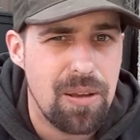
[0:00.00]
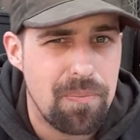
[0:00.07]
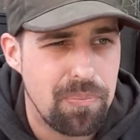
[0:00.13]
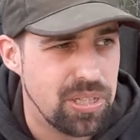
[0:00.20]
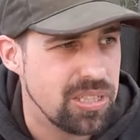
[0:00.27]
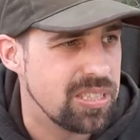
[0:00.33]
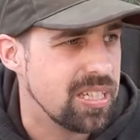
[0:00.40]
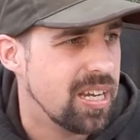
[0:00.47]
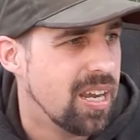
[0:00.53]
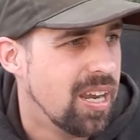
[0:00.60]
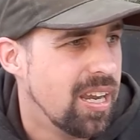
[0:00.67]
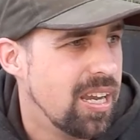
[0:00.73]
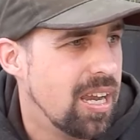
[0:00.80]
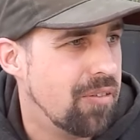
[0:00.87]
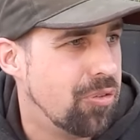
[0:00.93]
but
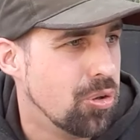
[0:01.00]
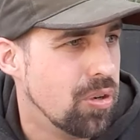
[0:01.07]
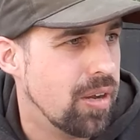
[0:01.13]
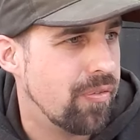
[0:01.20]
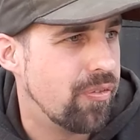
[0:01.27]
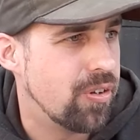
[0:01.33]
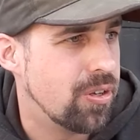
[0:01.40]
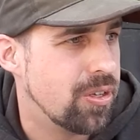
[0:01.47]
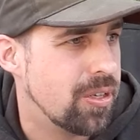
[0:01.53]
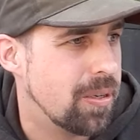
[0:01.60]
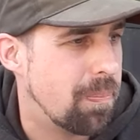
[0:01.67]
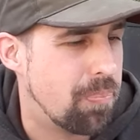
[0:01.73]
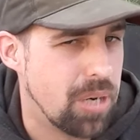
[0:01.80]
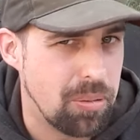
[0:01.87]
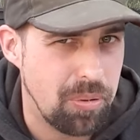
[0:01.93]
if you have
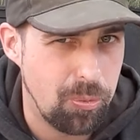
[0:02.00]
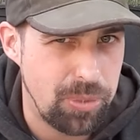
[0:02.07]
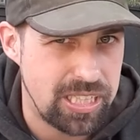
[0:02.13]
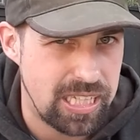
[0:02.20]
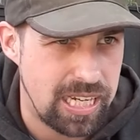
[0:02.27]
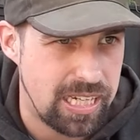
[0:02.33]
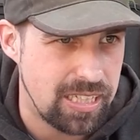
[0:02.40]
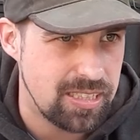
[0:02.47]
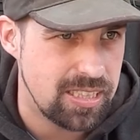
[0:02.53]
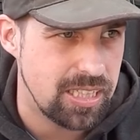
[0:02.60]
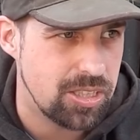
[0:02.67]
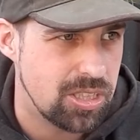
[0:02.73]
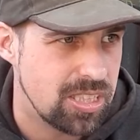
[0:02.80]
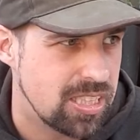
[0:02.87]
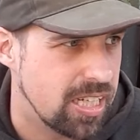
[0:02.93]
a problem with ants
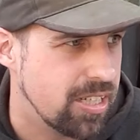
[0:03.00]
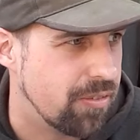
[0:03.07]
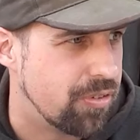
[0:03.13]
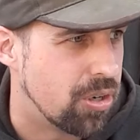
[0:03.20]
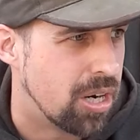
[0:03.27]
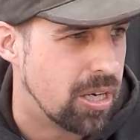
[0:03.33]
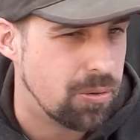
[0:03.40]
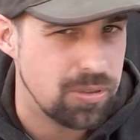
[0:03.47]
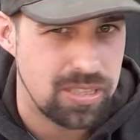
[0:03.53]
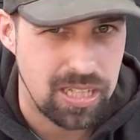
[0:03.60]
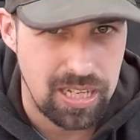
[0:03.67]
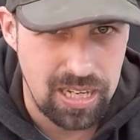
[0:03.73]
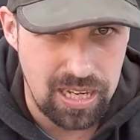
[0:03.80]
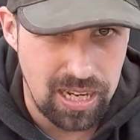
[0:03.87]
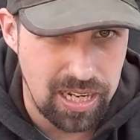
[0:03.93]
inside of your house
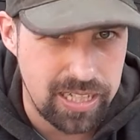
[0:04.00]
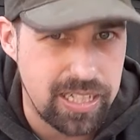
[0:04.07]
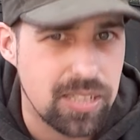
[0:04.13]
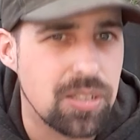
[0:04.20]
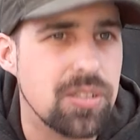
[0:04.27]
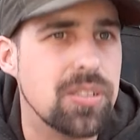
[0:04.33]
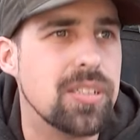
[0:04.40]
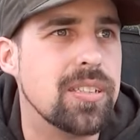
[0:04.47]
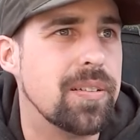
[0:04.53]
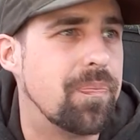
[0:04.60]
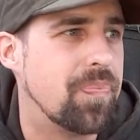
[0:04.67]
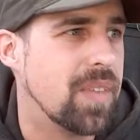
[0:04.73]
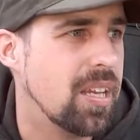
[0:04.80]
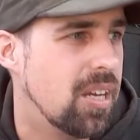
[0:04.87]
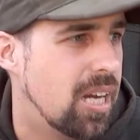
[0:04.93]
I got
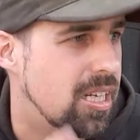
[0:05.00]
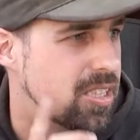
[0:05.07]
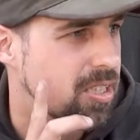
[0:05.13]
a, a